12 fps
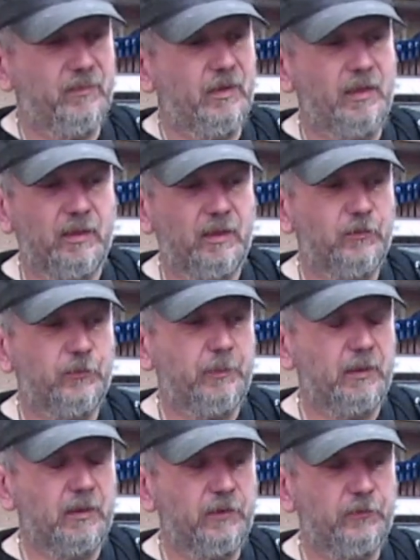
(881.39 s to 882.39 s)
it's
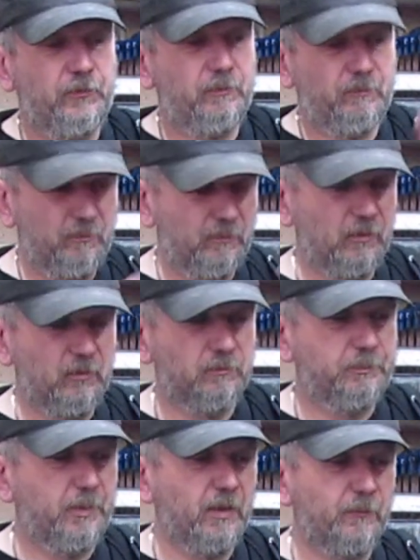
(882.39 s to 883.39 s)
a
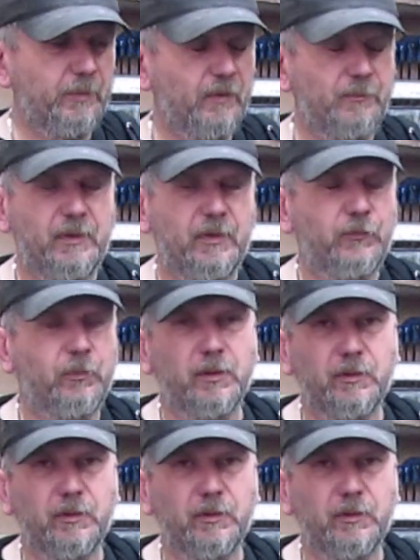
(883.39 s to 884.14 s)
bit above me, this one.